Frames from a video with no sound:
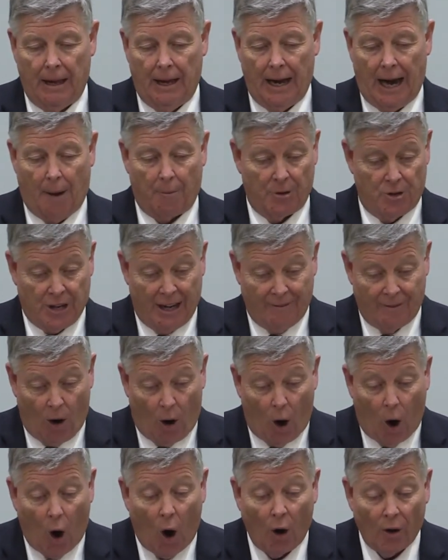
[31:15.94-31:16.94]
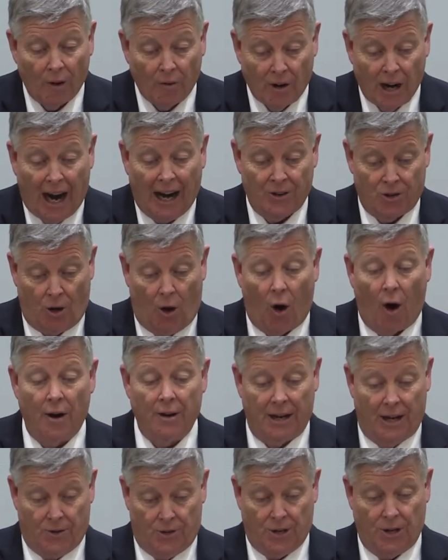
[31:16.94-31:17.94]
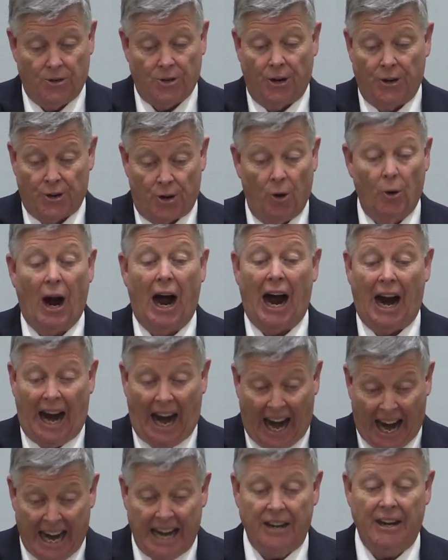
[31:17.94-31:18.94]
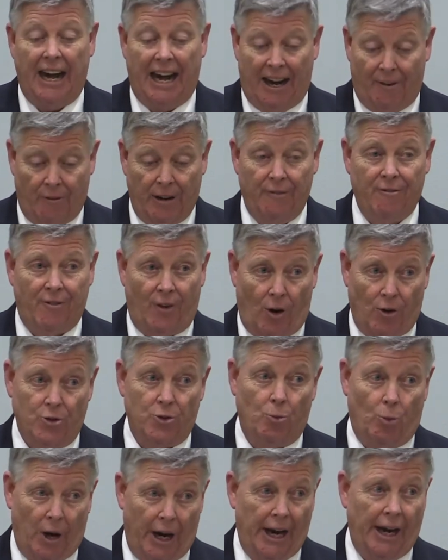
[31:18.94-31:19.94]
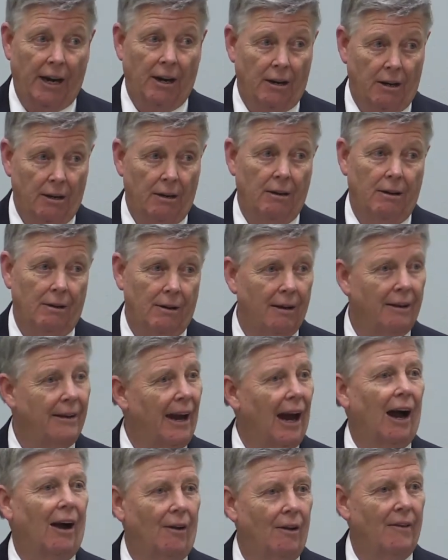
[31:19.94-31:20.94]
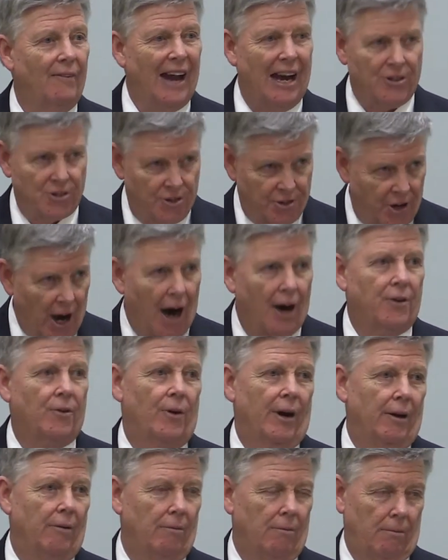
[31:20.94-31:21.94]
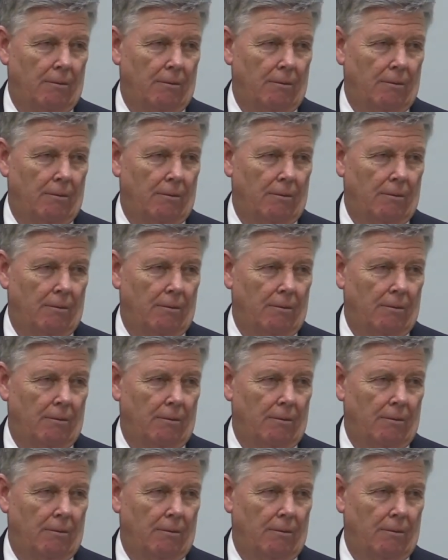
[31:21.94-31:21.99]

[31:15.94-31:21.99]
I perceive all of God's ordinances are true. I hate every false way. Yeah, that's doctrine.